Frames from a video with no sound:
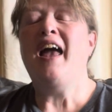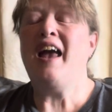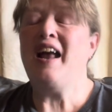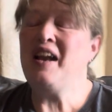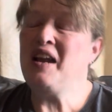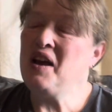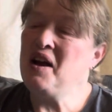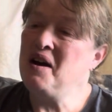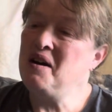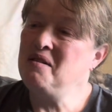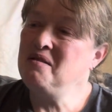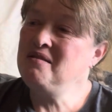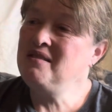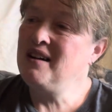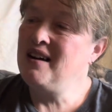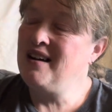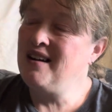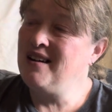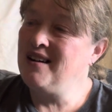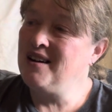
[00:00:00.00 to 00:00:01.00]
Anyhow,
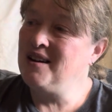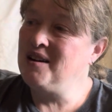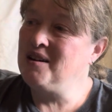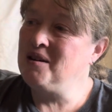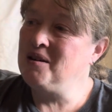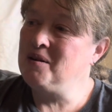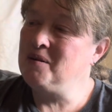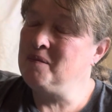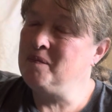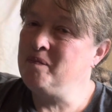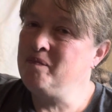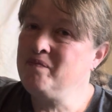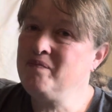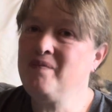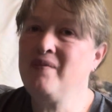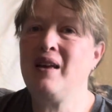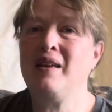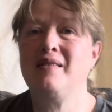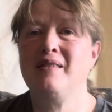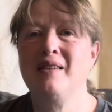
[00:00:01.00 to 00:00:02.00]

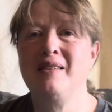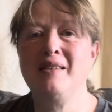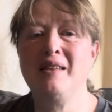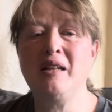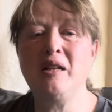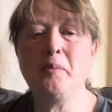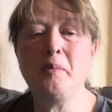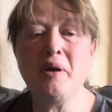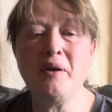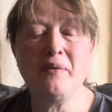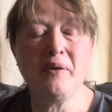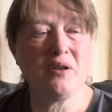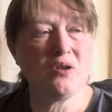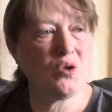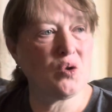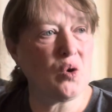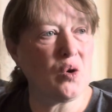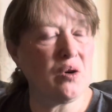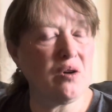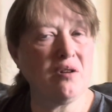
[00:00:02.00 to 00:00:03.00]
so a little bit of a
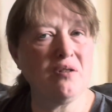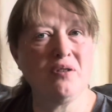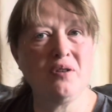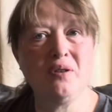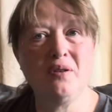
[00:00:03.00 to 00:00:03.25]
shorter